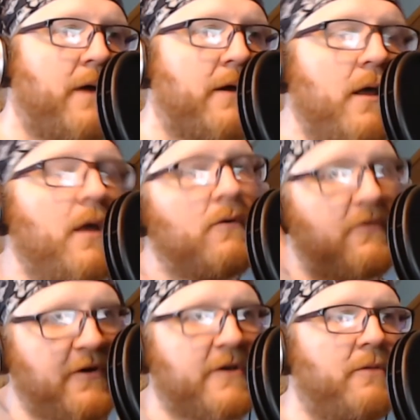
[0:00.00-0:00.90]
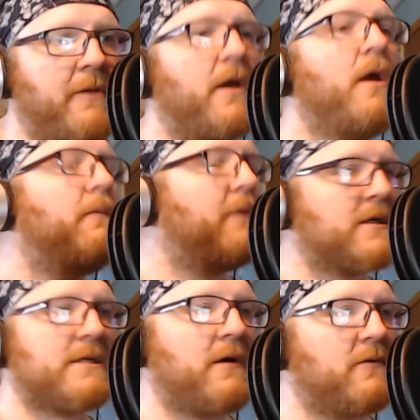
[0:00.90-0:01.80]
buck. Well, fuck you, buddy.
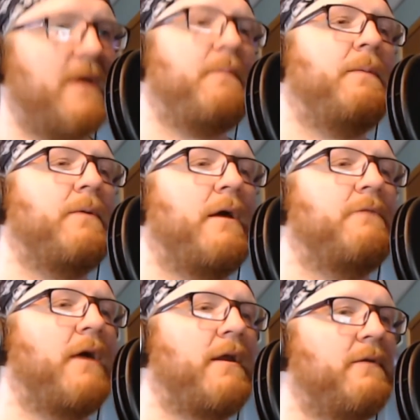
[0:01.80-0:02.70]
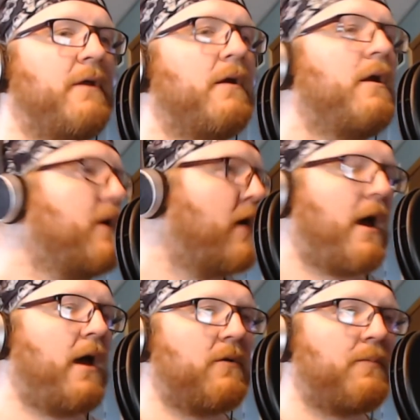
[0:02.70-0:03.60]
Because I don't like people like that in there.
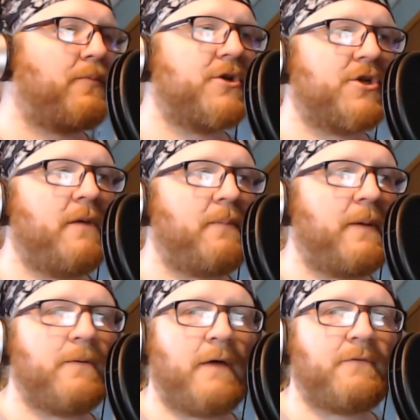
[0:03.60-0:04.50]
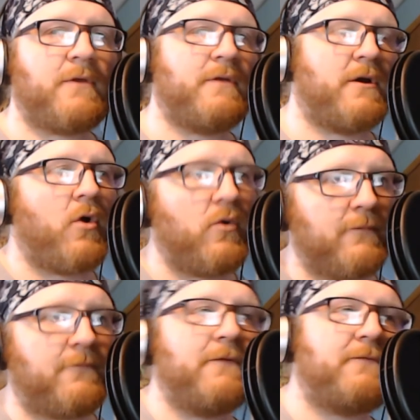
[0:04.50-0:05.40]
I don't appreciate people out there that are
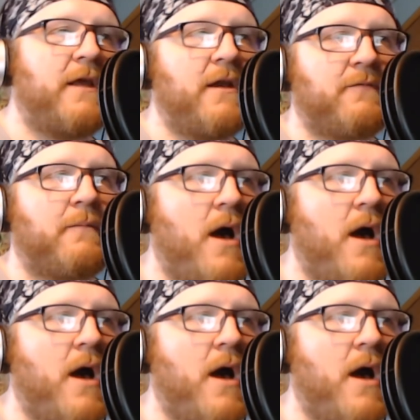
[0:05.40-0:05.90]
holding 15 of them